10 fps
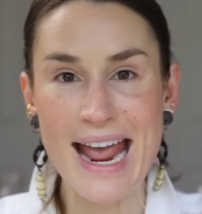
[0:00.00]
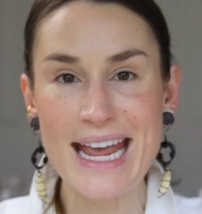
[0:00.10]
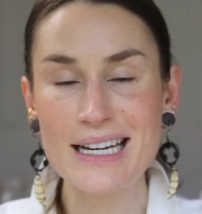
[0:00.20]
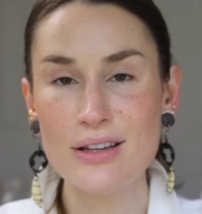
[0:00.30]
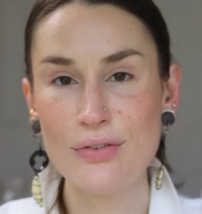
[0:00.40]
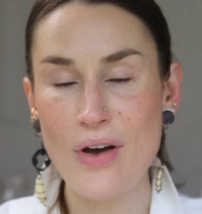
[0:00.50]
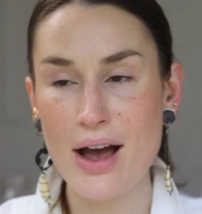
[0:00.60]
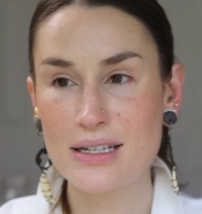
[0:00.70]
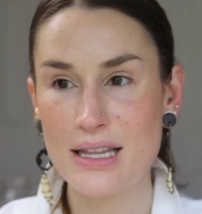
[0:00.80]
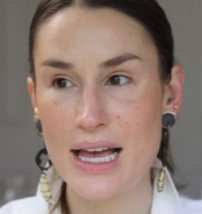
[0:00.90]
and the
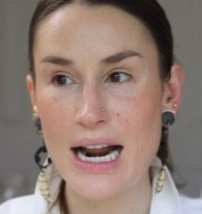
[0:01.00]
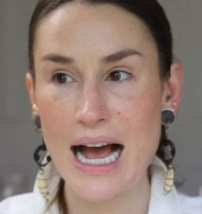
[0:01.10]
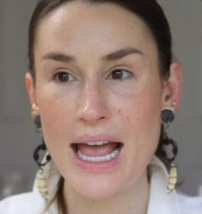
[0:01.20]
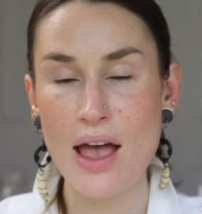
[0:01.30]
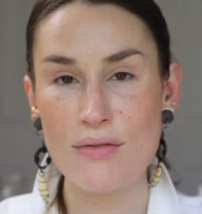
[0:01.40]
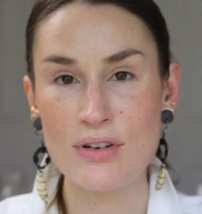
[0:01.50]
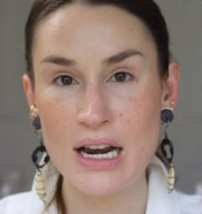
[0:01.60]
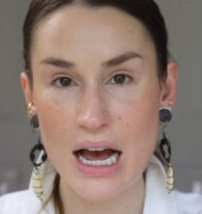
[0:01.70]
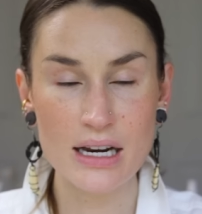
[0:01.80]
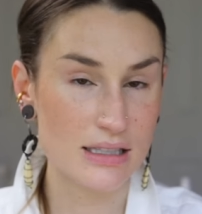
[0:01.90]
fact that I have
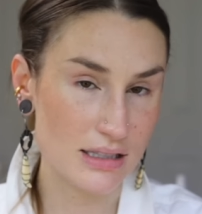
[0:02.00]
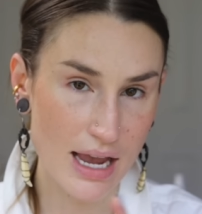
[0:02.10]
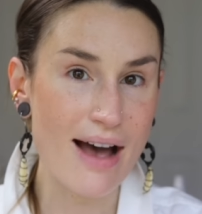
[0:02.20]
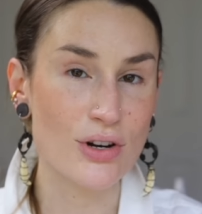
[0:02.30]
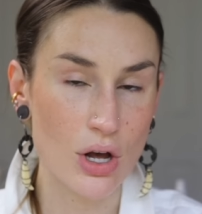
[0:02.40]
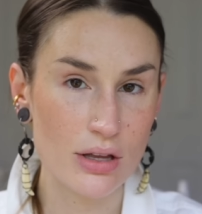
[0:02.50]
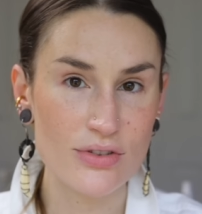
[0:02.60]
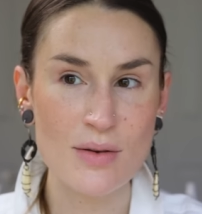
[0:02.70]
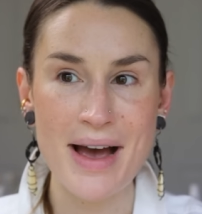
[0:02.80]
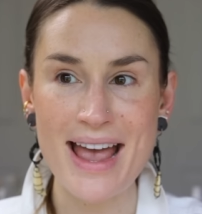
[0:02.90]
not, since I have all
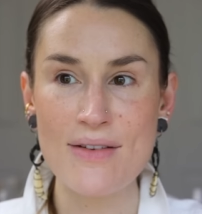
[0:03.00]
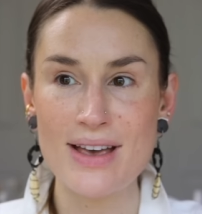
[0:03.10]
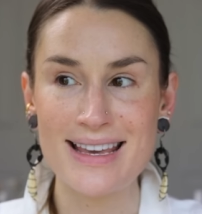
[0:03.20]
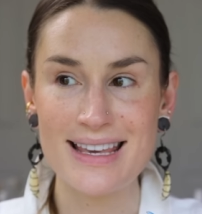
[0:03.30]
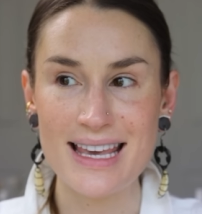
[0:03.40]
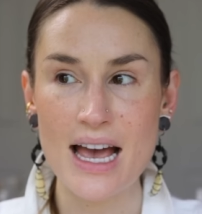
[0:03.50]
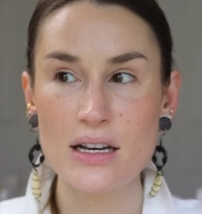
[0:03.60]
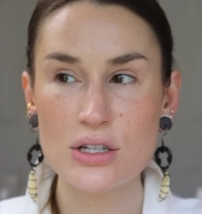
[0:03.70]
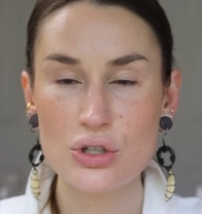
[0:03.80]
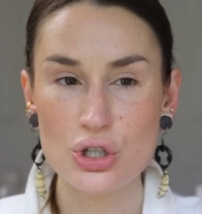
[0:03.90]
of them, I have
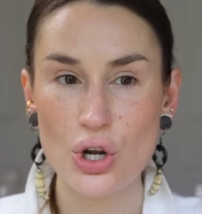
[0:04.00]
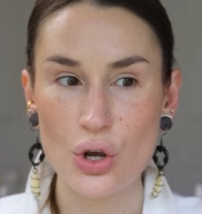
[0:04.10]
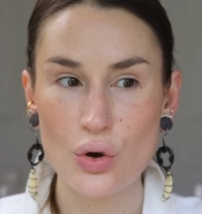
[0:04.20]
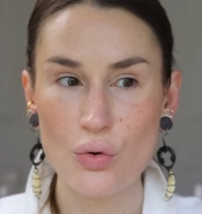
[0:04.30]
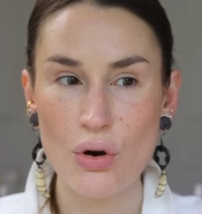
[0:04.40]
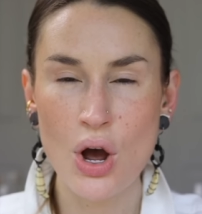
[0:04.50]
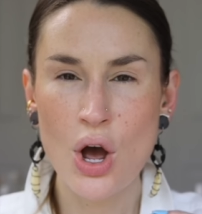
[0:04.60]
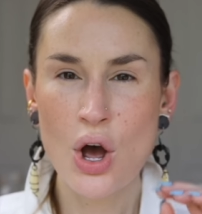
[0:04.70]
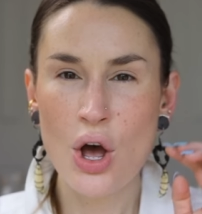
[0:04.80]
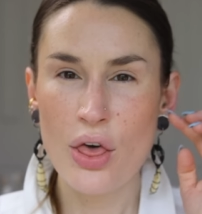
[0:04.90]
yet to
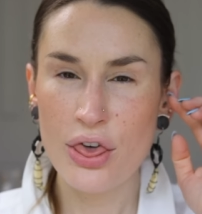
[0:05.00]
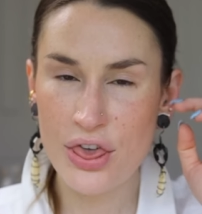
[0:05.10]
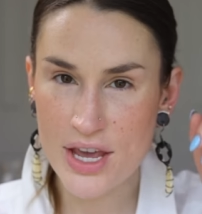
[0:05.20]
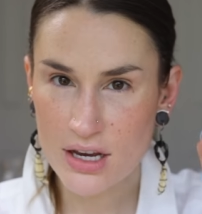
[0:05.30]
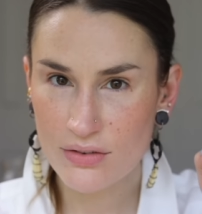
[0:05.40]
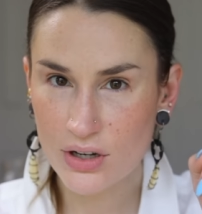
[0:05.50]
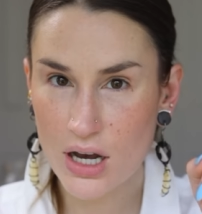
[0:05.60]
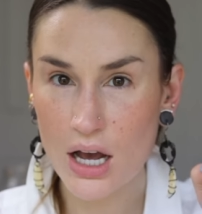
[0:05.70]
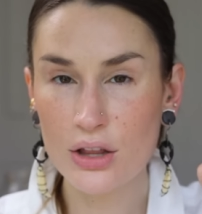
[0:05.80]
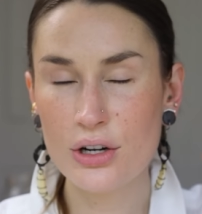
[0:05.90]
think of a
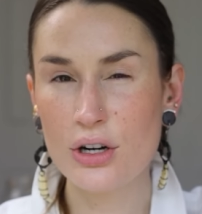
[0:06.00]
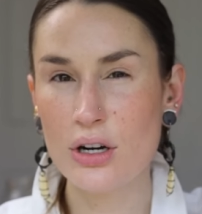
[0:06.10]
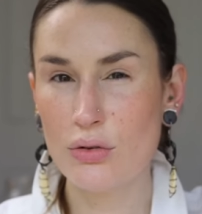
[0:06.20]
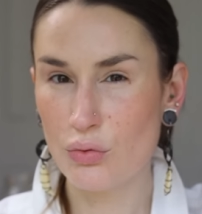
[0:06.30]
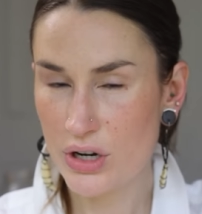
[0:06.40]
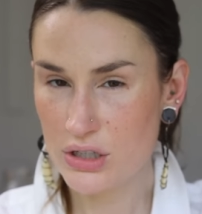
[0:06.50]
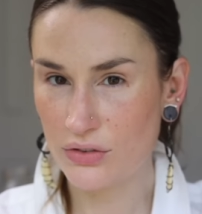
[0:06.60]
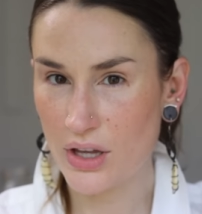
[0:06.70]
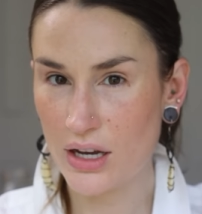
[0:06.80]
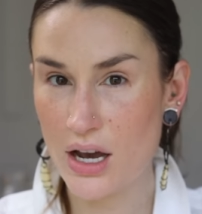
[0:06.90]
color, reach
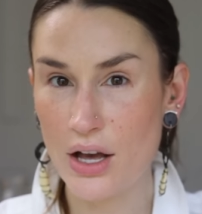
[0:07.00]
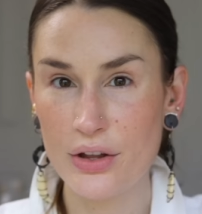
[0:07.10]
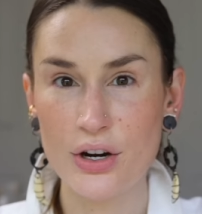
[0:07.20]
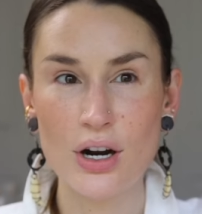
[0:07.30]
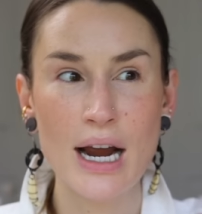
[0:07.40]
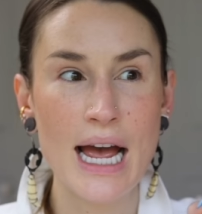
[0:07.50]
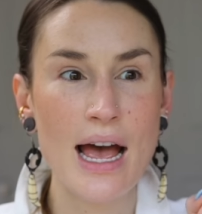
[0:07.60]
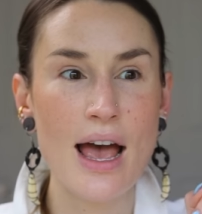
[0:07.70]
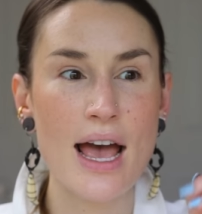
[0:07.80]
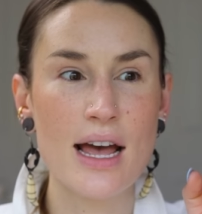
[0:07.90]
for that color,
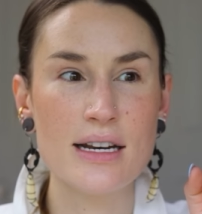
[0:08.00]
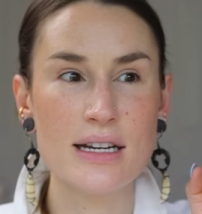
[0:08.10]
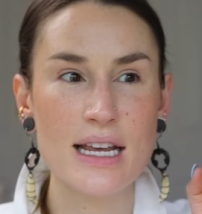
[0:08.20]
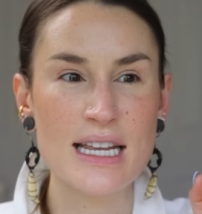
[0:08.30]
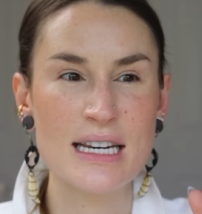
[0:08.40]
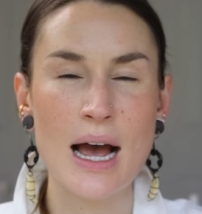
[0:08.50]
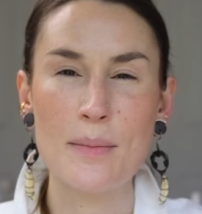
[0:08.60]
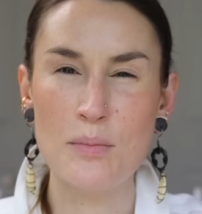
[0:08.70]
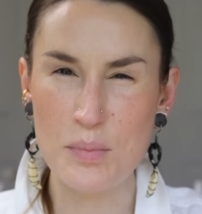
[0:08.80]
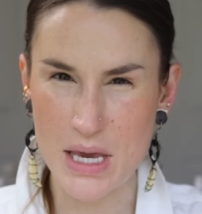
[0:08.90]
and it
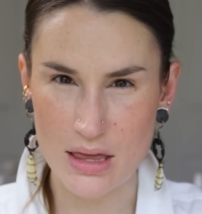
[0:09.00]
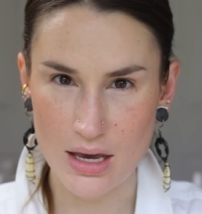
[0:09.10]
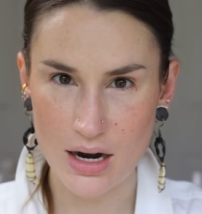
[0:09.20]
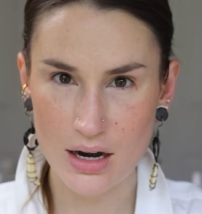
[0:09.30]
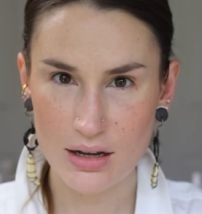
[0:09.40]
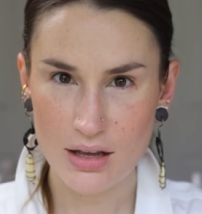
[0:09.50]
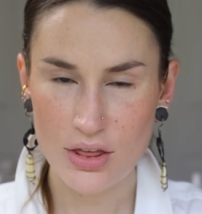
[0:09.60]
not be there.